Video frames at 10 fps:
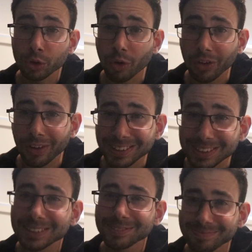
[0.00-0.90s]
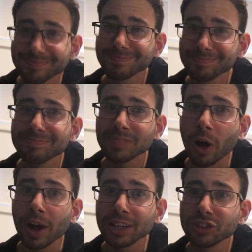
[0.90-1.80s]
ado, onliners,
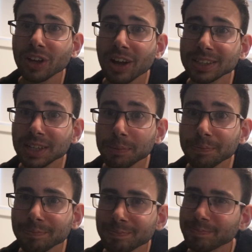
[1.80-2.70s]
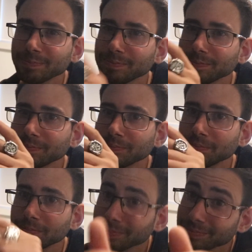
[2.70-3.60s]
I'll catch you guys up
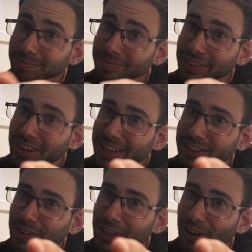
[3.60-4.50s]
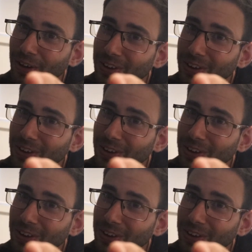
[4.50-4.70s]
in the next video.